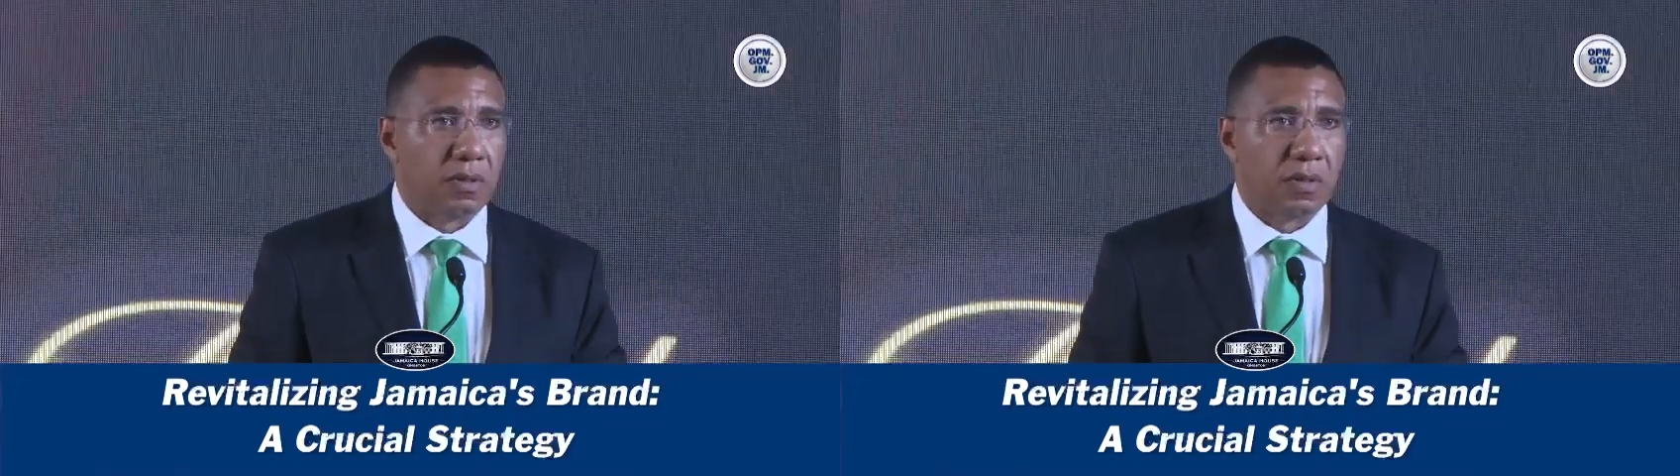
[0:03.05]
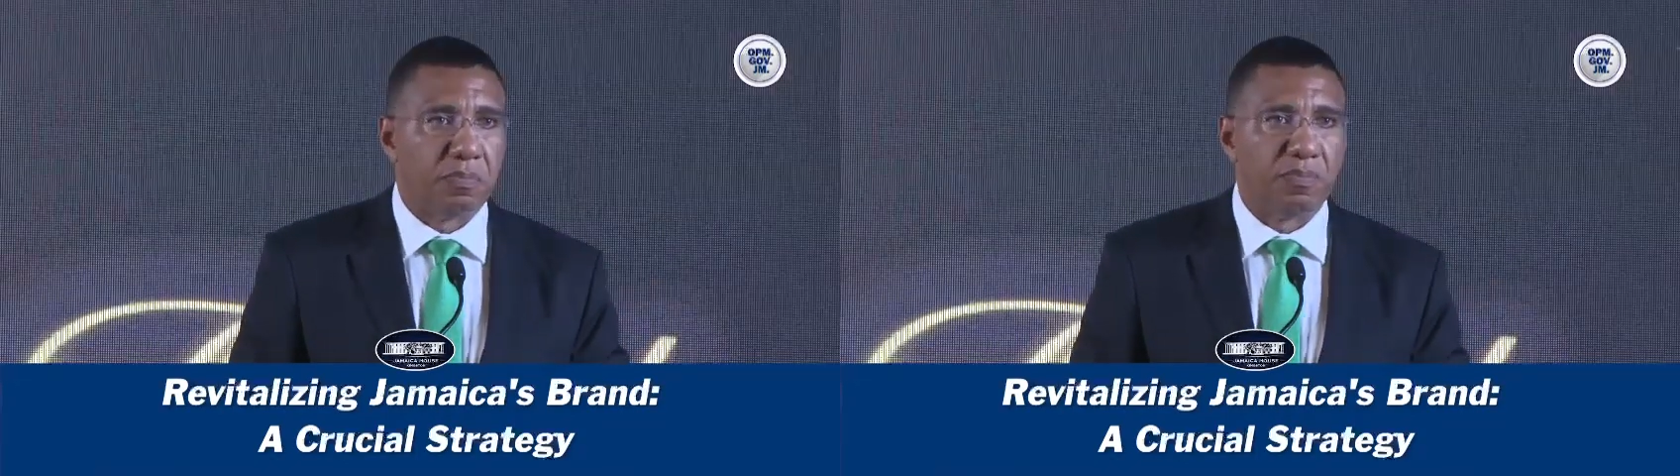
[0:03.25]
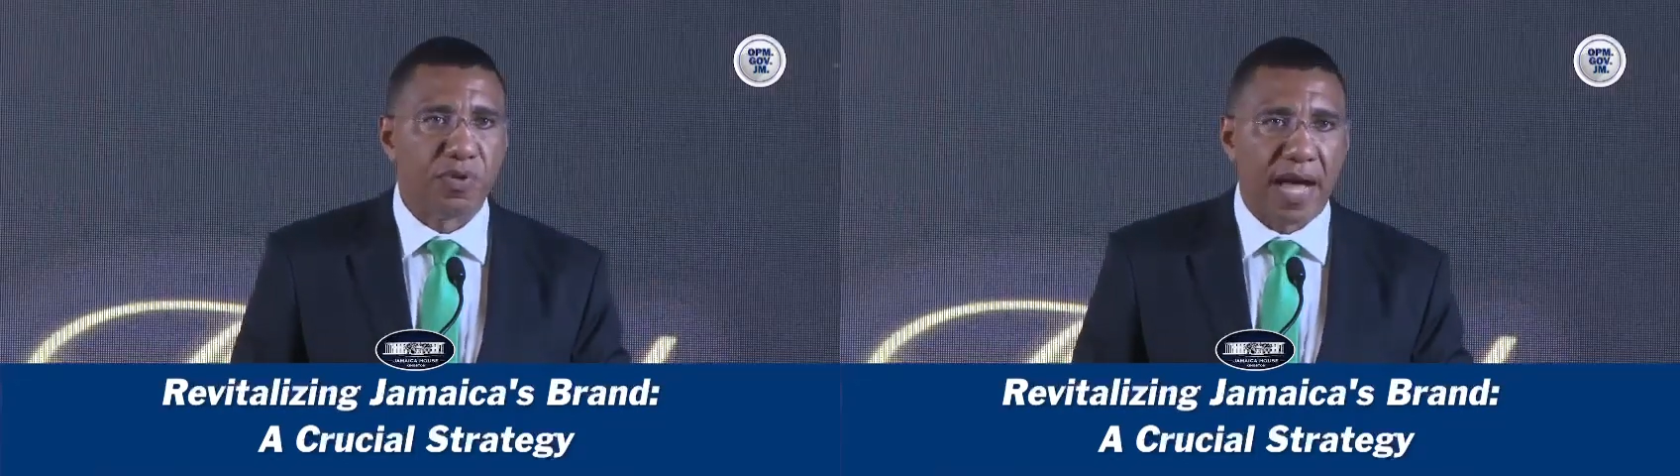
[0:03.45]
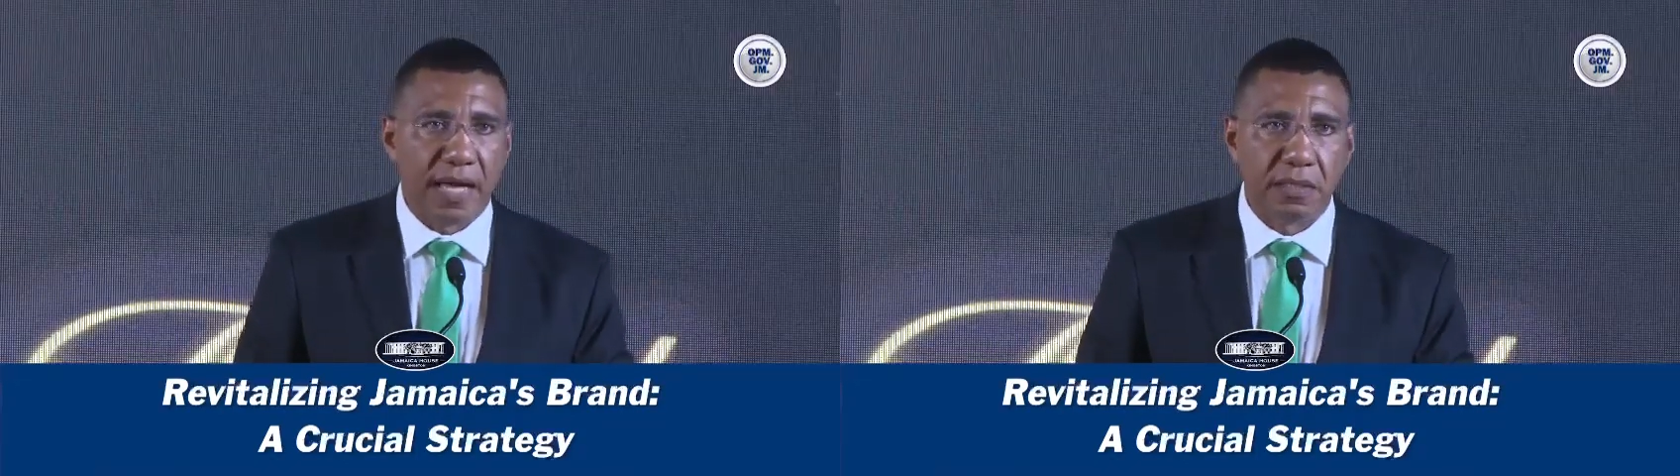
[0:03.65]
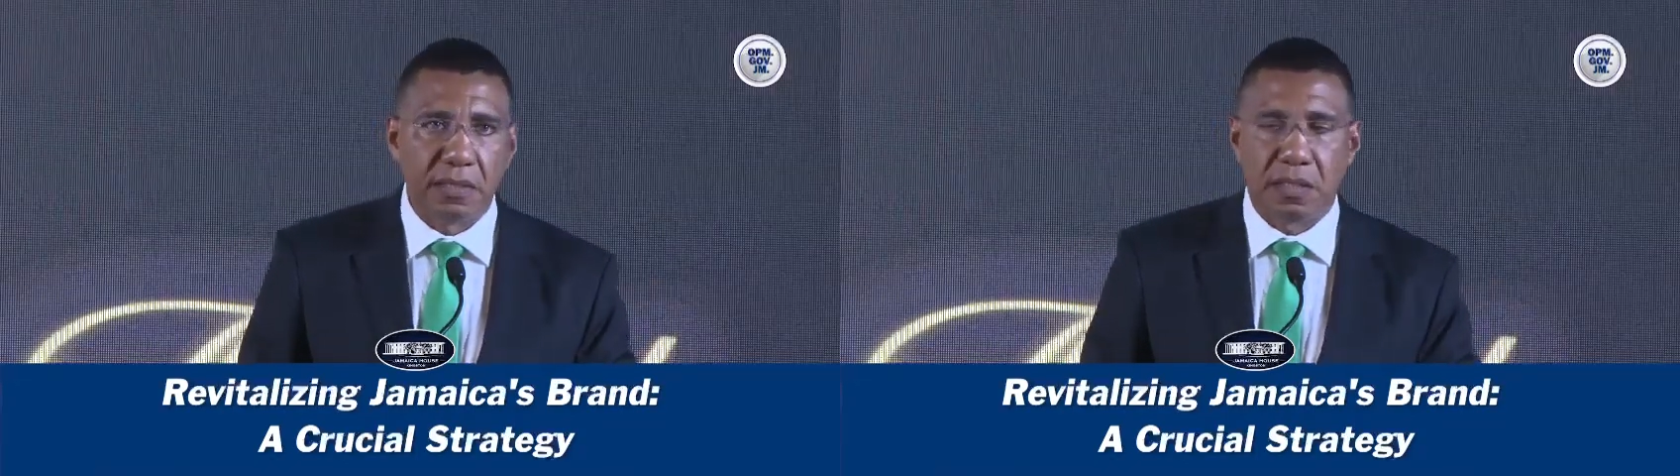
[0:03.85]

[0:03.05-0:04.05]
The brand